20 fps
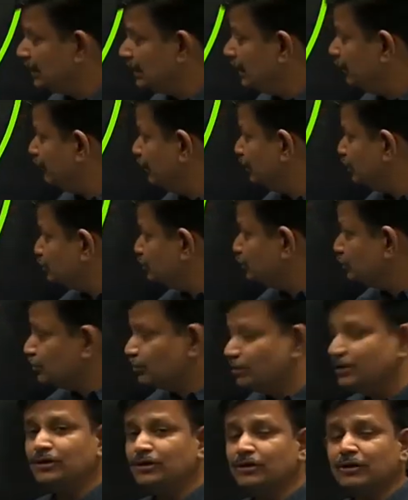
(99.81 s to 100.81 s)
when you do
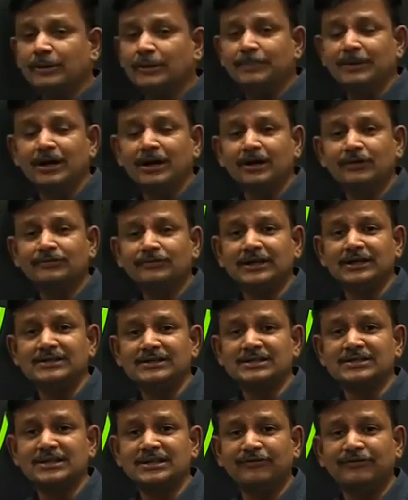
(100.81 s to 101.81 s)
it over a period of
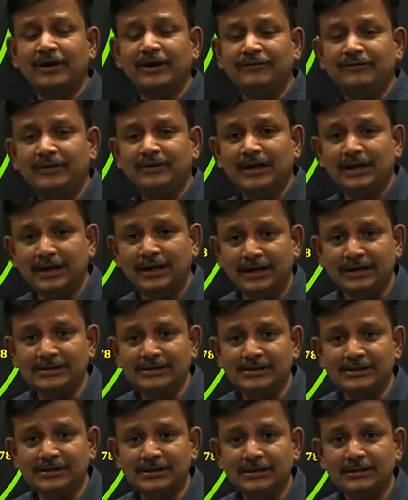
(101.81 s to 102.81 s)
365
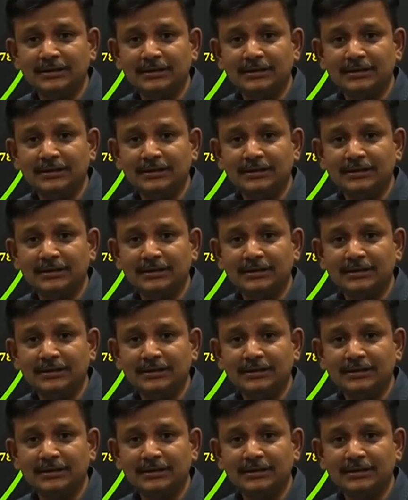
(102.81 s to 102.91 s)
days